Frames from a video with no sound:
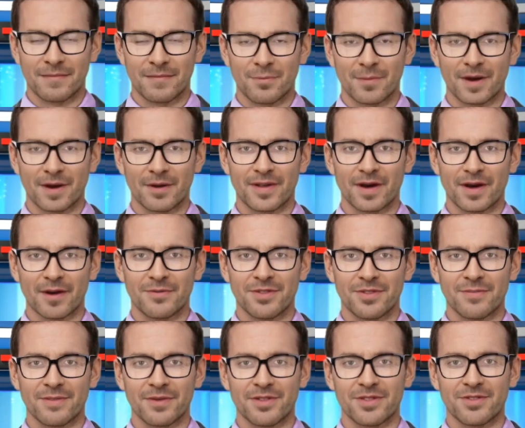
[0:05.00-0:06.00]
While
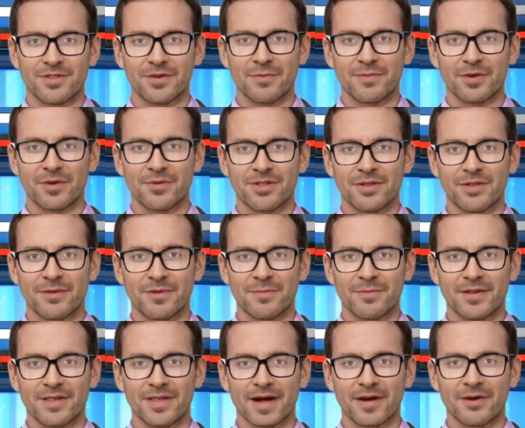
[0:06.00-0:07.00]
announcing the distribution of the
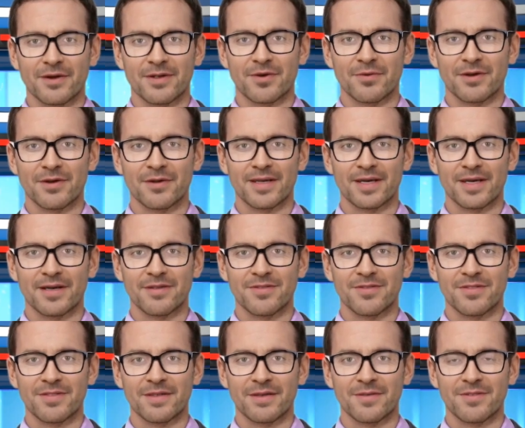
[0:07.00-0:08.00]
Vidya Kanuka
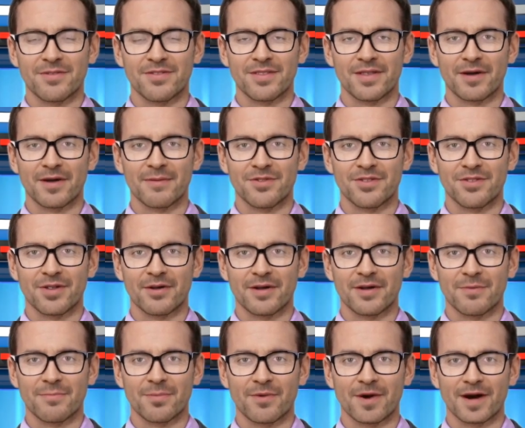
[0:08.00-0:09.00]
Kits, CM
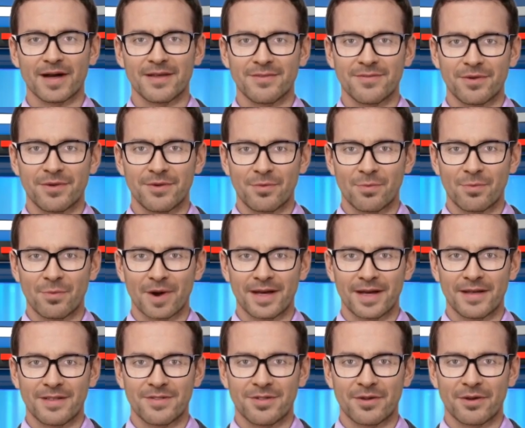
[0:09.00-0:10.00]
Jagan apprised that the
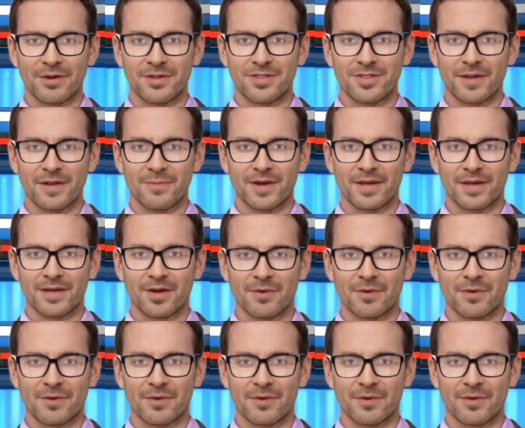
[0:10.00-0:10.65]
YSRCP